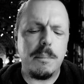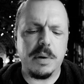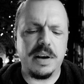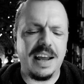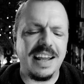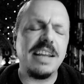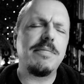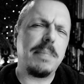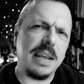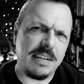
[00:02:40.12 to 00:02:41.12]
But and
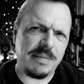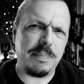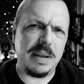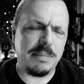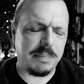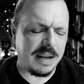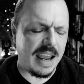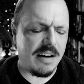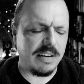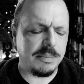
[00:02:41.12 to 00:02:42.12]
even Pete
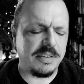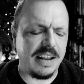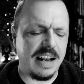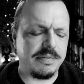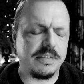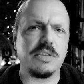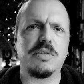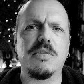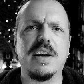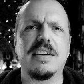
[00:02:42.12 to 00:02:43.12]
Carroll himself
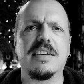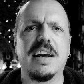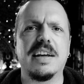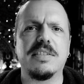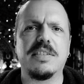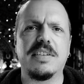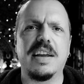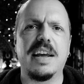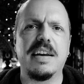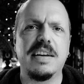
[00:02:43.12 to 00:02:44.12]
doesn't rate it
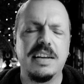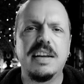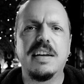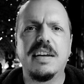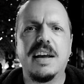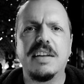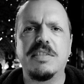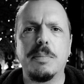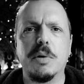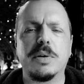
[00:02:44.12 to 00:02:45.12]
as
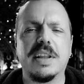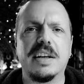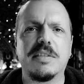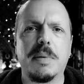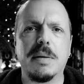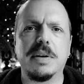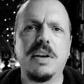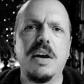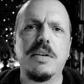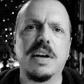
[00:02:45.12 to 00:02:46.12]
the book that it's probably
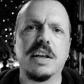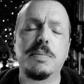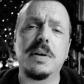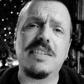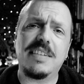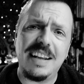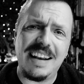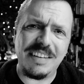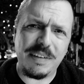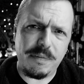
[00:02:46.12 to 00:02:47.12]
touted as. But it's still,
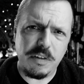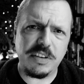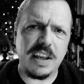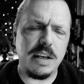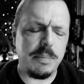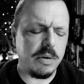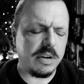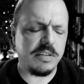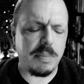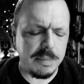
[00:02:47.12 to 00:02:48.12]
as a first kind of book,
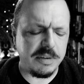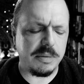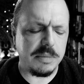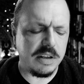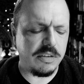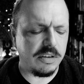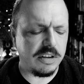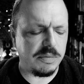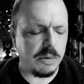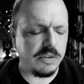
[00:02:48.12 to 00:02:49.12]
it's probably something you should
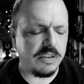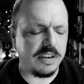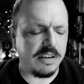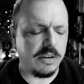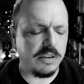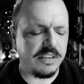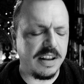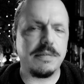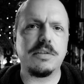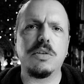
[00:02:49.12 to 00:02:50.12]
expose
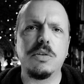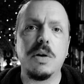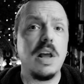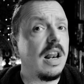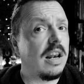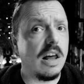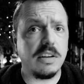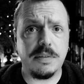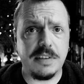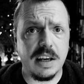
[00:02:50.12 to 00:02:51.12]
yourself to.
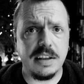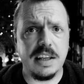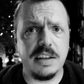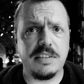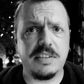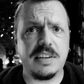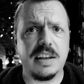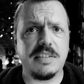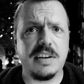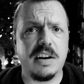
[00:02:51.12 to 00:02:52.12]
Lots of the ideas
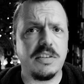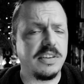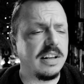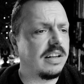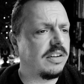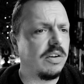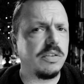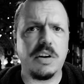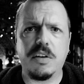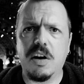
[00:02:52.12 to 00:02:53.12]
that are still in
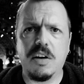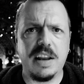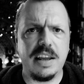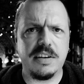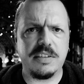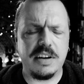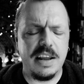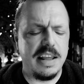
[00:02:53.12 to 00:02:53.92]
use are all in it.